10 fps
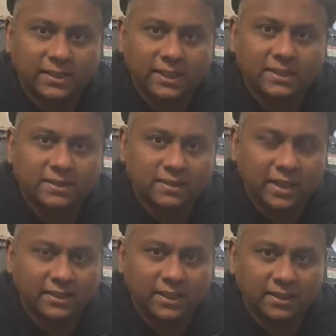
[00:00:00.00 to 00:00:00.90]
yes.
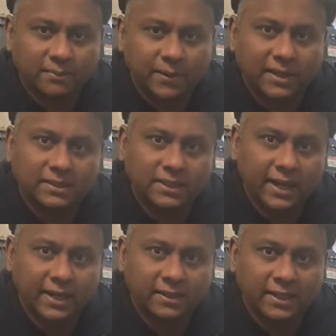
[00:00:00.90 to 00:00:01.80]
I checked the price
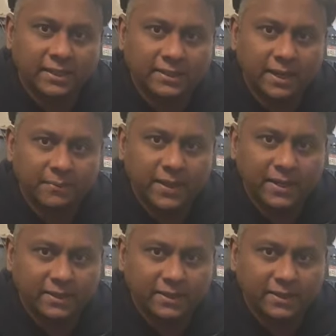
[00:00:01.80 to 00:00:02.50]
and they sent me